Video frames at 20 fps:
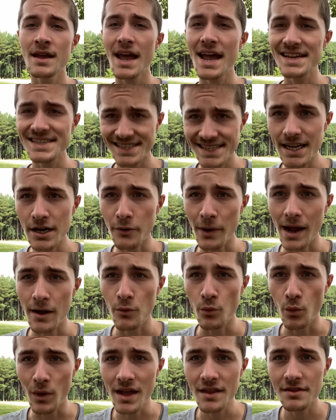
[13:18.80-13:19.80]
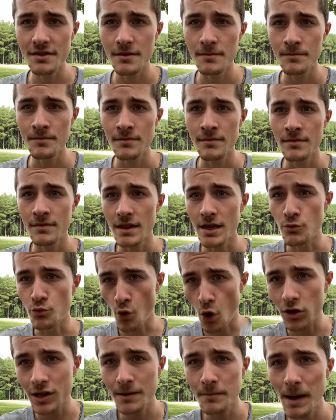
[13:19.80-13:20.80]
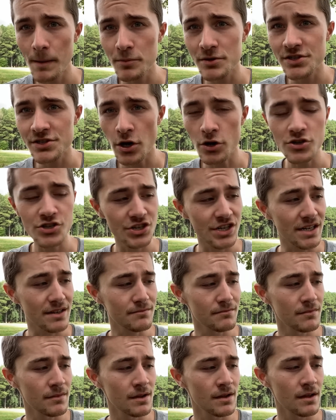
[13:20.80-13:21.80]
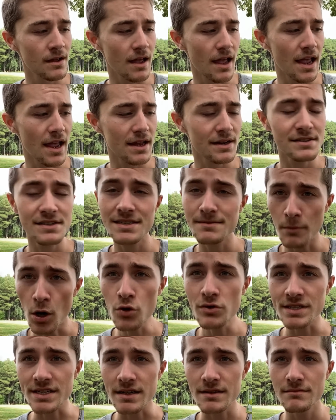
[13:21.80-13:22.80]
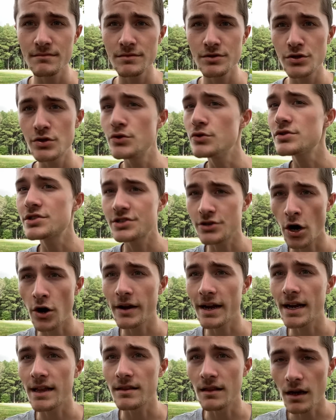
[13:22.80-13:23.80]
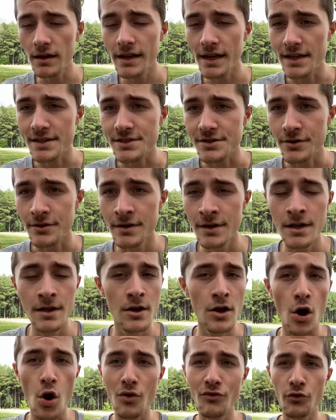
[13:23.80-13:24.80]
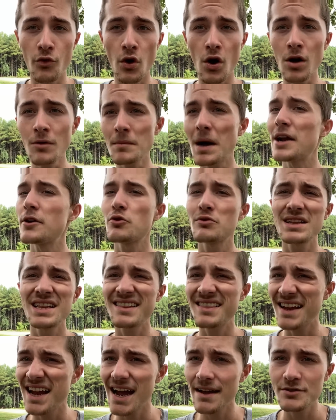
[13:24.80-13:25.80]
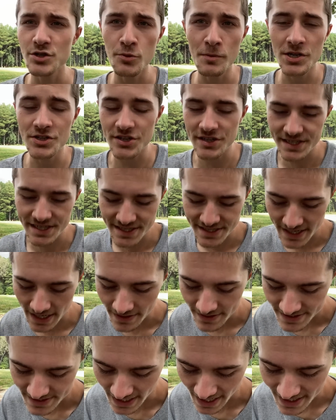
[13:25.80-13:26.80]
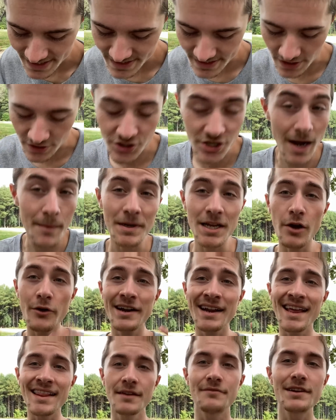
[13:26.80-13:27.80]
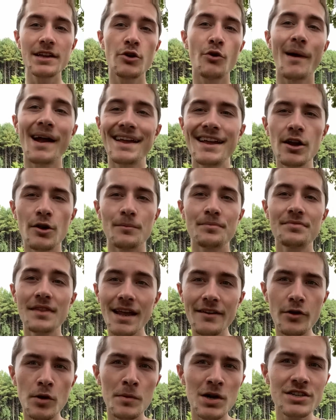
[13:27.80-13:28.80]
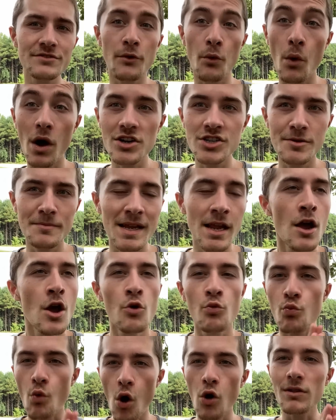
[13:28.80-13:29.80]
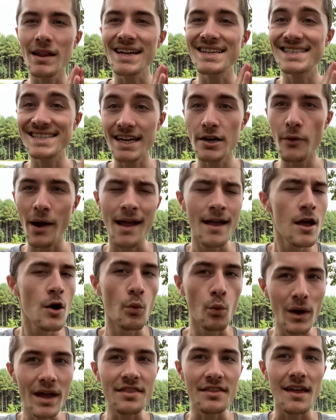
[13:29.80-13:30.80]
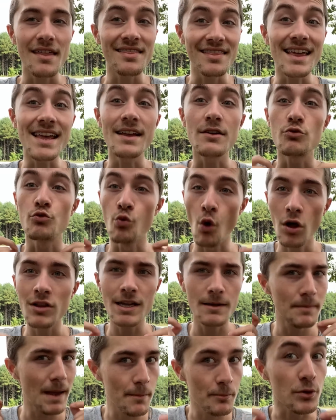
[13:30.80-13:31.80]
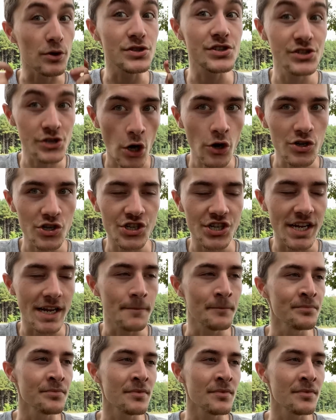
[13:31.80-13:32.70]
a cigarette with the rolling paper start sheet and smoked it to start getting lung cancer. Overall, I don't really think I have too much else to say, so as such, I'm going to go ahead and end the video right here. Thank you very much for watching me roll a cigarette with the rolling paper start sheet